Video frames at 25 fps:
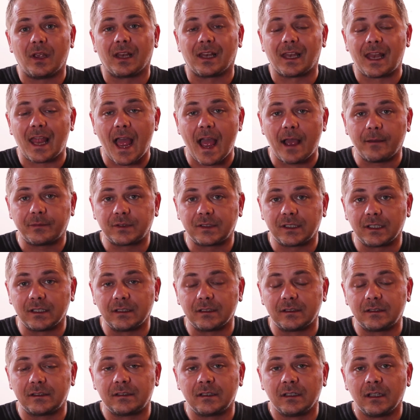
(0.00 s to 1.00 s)

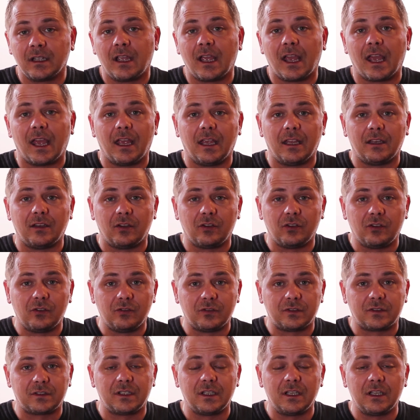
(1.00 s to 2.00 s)
elapses and
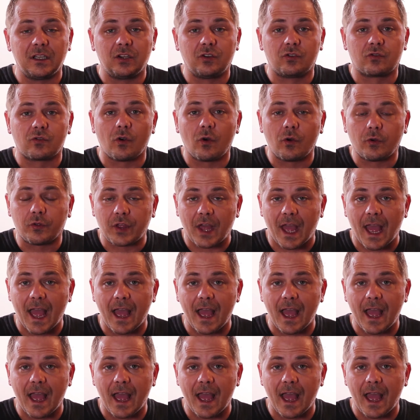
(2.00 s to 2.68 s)
you see growth